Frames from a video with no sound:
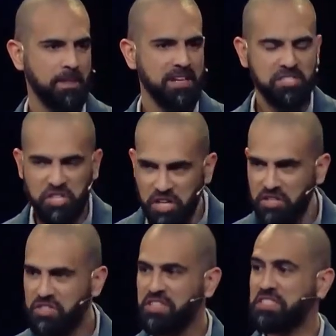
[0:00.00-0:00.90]

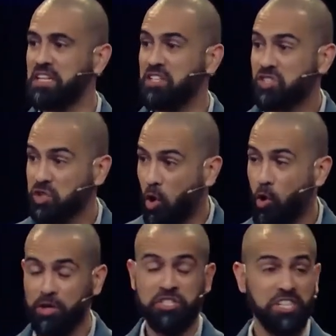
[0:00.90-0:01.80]
Jesus is
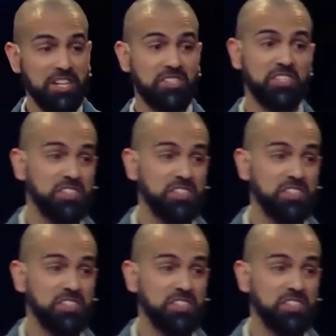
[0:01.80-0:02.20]
Lord. Jesus